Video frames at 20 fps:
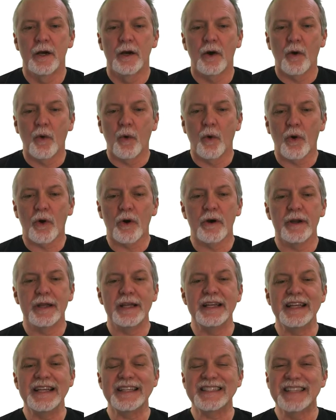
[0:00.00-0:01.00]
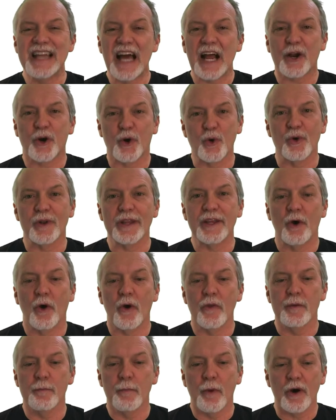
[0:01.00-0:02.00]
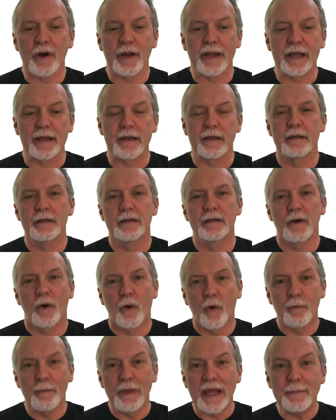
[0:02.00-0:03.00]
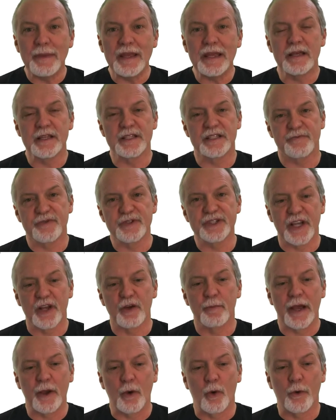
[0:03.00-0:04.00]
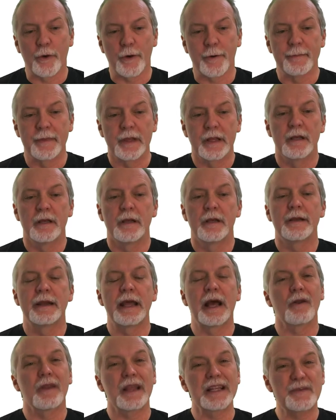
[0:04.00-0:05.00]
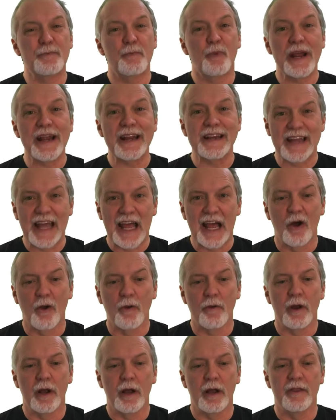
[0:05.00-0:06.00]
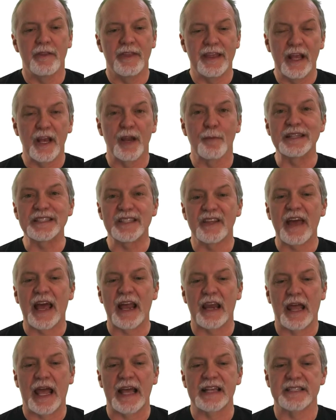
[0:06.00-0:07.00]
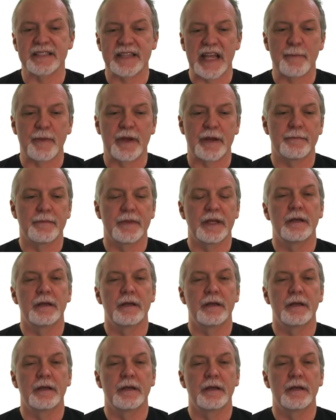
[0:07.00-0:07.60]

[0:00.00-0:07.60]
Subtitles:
or it's not currently on the market, or maybe it's for sale by owner. Now, let's break down the elements of that last statement.